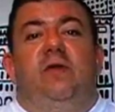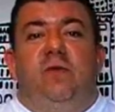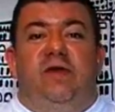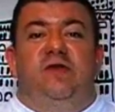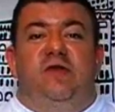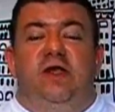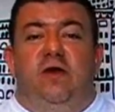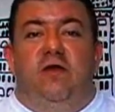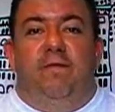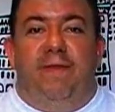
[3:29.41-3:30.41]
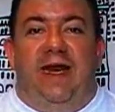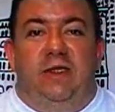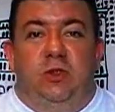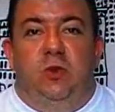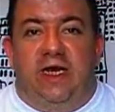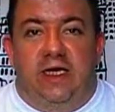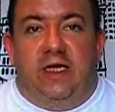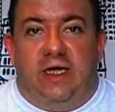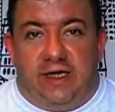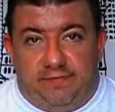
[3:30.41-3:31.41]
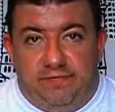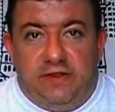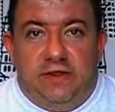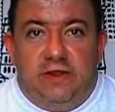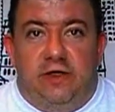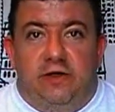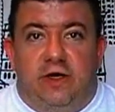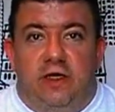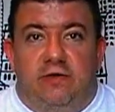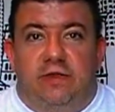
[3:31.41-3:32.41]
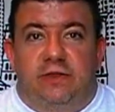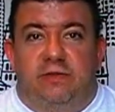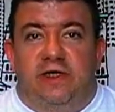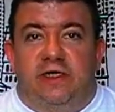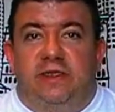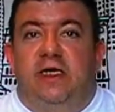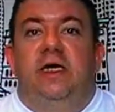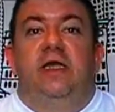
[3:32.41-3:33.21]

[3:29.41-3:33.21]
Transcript: we have this thing called the Manitou Incline here in Colorado Springs.